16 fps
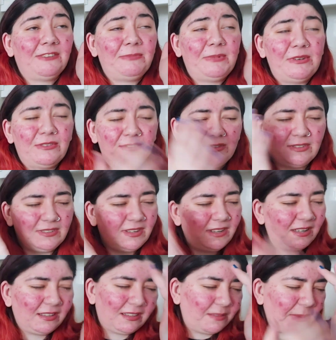been on
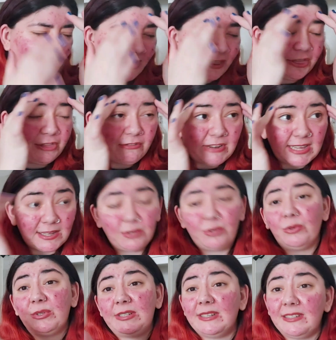about 3
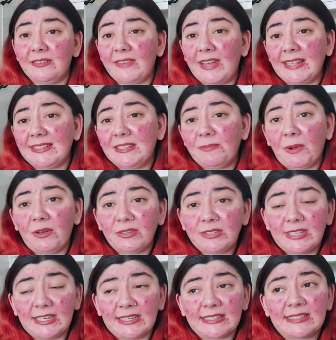courses of
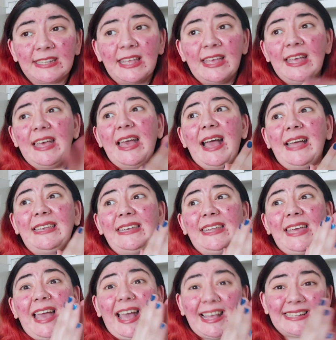antibiotics, and
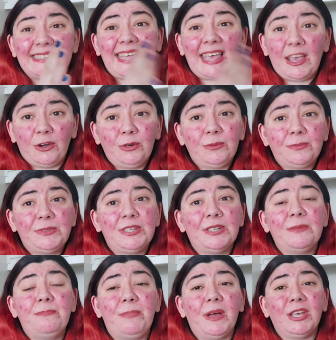it has helped,
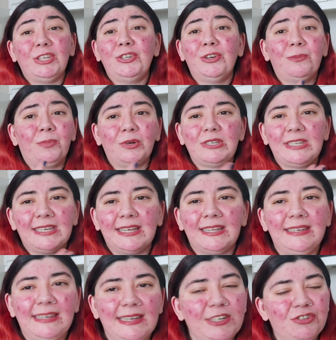but your body
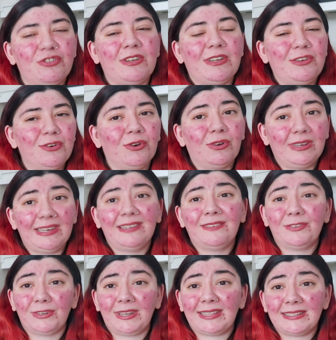can literally not
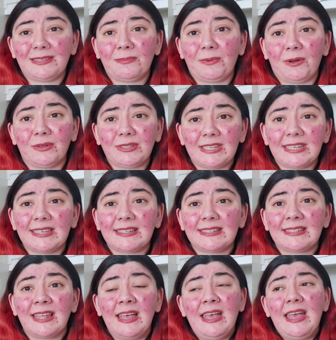live on
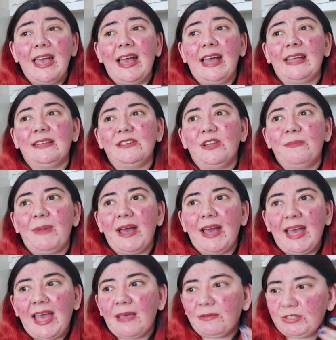antibiotics. And no matter
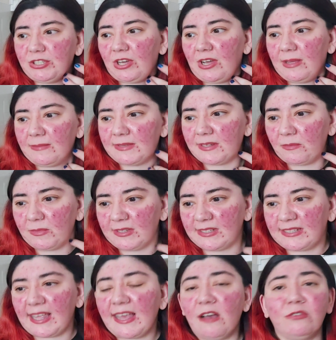how many times someone
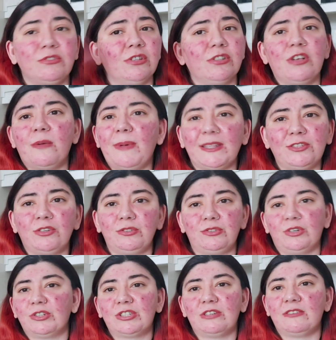say, "Oh, just go back to your
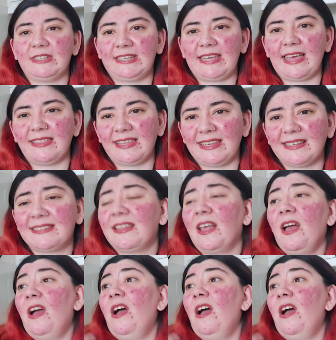doctor and get these,"